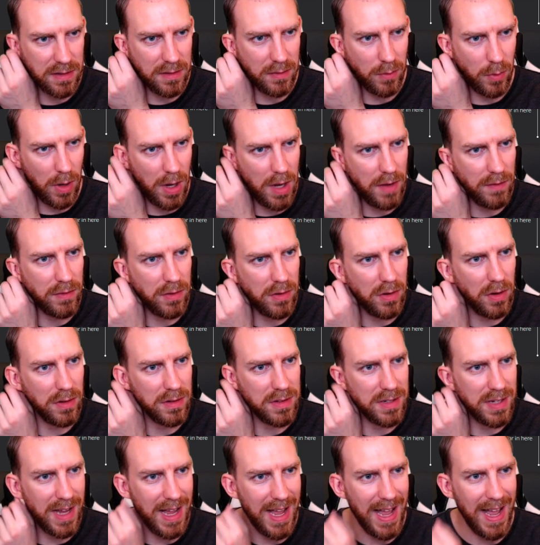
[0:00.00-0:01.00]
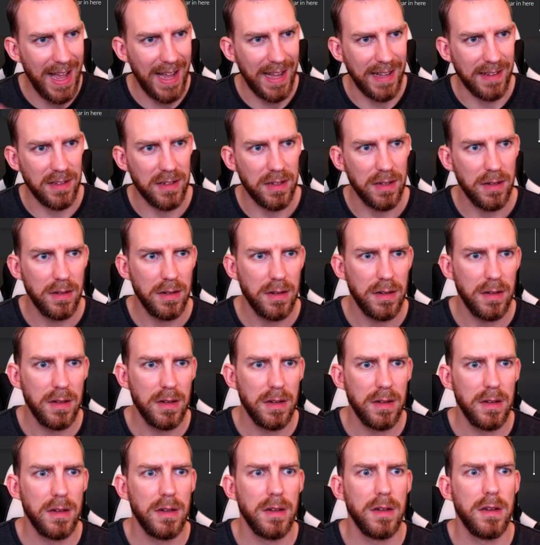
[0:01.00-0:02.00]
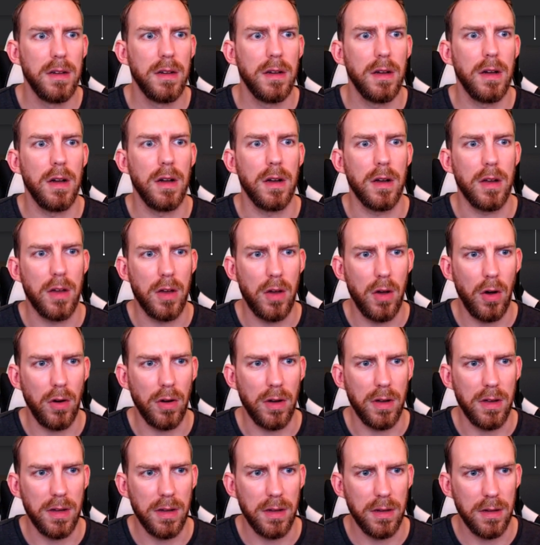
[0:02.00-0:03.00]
Why I've got to add a GOG